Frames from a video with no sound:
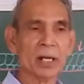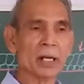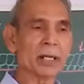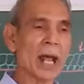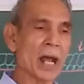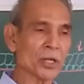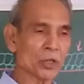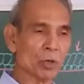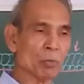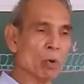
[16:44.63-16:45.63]
It has
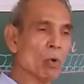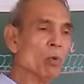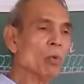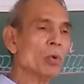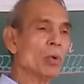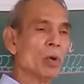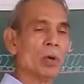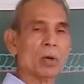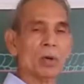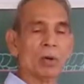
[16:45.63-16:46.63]
to move
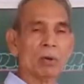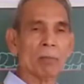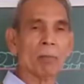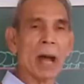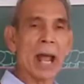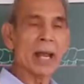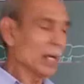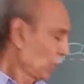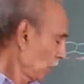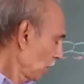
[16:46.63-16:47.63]

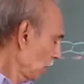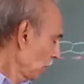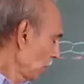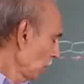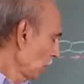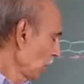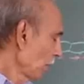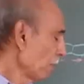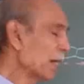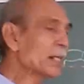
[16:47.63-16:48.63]
by
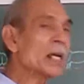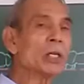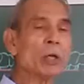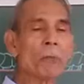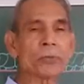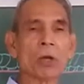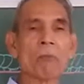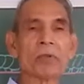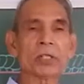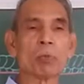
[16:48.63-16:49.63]
making loops
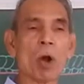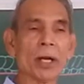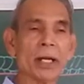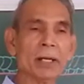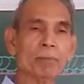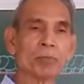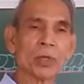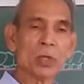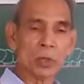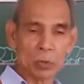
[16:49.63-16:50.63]
of its body
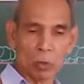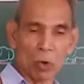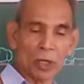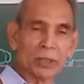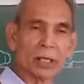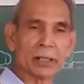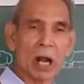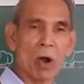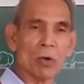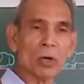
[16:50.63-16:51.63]
to hold the
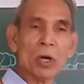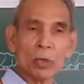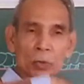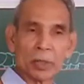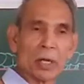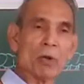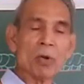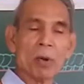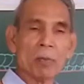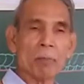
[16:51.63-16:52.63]
ground, to
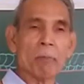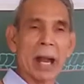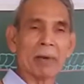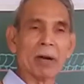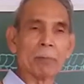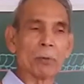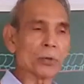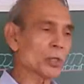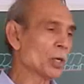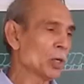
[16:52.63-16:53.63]
give backward
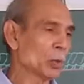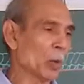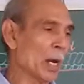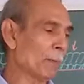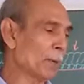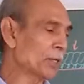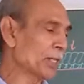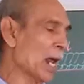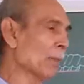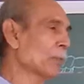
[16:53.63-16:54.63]
push to help
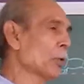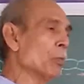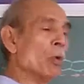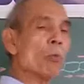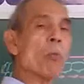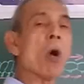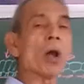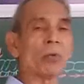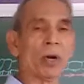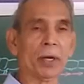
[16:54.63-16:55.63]
itself to move
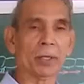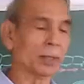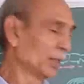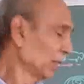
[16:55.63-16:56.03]
forward.